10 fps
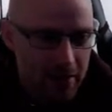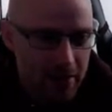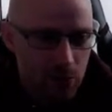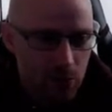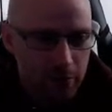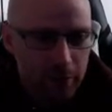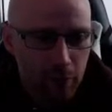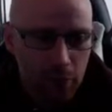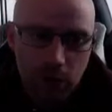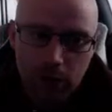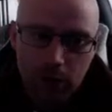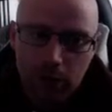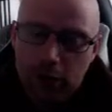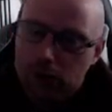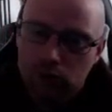So one of four.
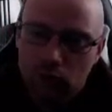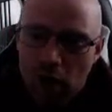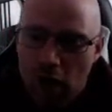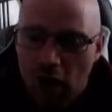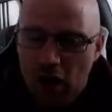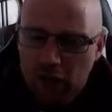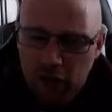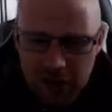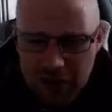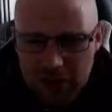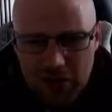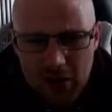Not really too excited